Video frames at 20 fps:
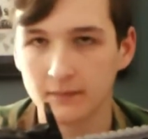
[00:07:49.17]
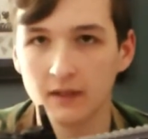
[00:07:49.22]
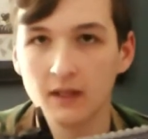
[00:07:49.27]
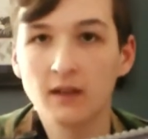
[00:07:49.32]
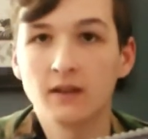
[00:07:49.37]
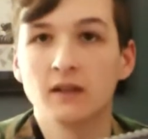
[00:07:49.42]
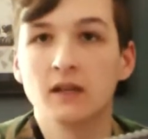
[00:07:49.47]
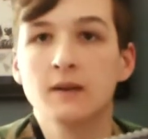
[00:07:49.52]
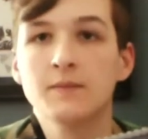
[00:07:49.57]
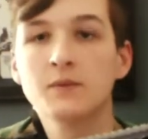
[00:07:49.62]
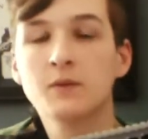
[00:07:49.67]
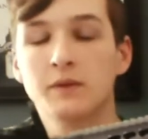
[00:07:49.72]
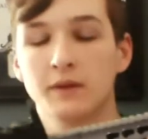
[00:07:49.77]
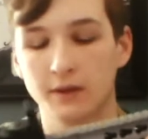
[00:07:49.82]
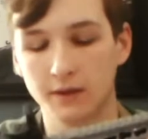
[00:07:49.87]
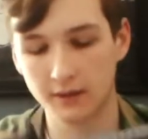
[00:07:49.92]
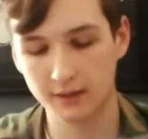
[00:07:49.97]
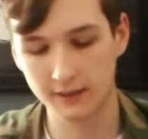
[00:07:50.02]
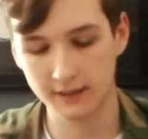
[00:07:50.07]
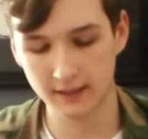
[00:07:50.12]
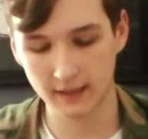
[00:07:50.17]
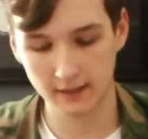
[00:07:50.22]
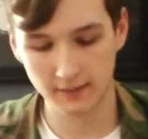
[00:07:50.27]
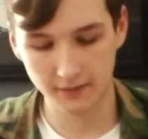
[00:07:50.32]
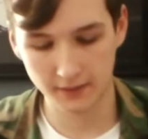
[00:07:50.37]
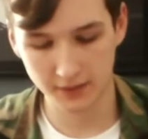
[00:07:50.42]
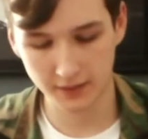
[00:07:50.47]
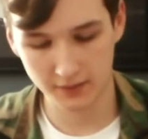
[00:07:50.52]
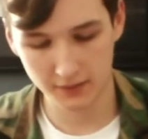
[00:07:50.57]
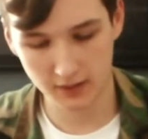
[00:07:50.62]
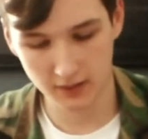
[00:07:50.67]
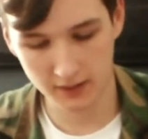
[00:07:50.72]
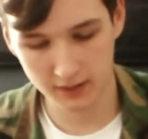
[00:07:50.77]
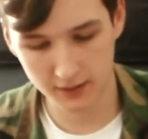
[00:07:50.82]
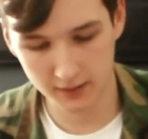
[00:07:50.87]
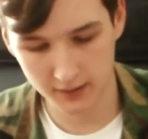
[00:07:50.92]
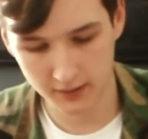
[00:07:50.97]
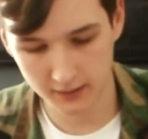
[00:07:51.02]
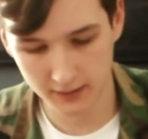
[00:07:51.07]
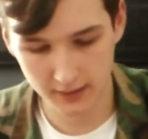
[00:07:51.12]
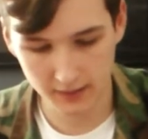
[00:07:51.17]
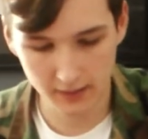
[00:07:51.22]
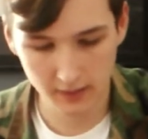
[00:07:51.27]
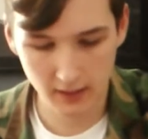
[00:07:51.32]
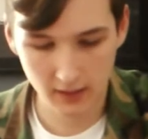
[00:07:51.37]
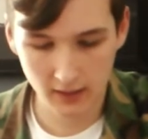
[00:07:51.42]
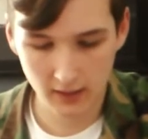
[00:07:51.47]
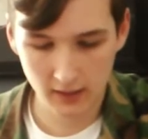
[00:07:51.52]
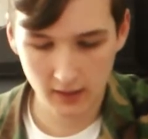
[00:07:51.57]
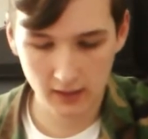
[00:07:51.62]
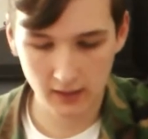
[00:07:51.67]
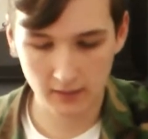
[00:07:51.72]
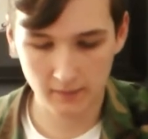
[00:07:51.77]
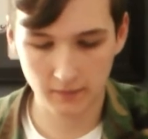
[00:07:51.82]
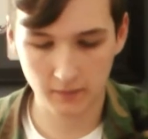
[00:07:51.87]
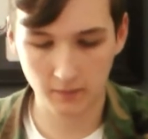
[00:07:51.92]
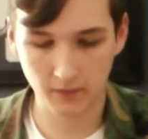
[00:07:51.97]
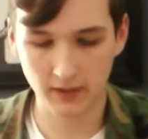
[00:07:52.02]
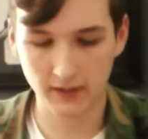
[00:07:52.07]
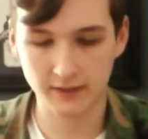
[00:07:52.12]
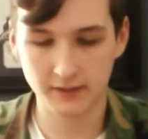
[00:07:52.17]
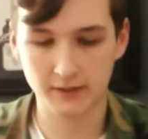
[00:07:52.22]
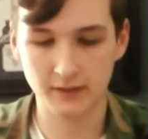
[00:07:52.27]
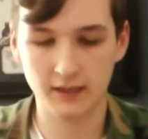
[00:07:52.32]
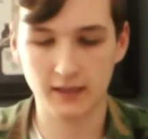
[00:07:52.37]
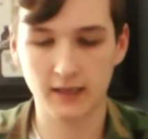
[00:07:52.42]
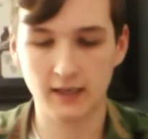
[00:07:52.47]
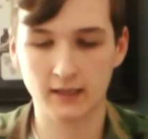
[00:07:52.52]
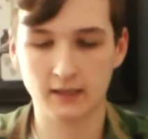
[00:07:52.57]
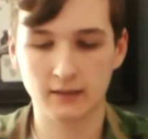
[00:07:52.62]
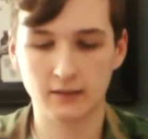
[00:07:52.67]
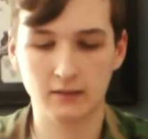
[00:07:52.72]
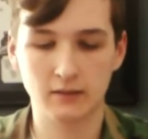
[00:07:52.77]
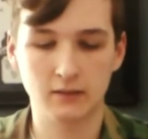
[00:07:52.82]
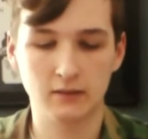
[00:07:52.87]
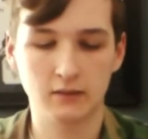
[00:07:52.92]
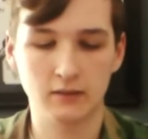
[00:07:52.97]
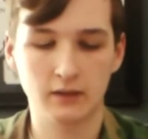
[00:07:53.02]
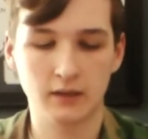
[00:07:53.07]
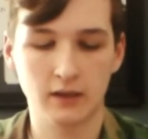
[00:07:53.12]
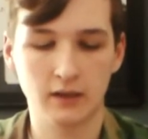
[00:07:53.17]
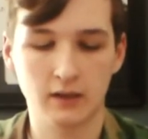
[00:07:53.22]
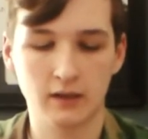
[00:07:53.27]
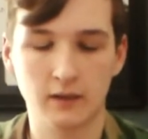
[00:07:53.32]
It comes with a good set of instructions from Lancer Tactical,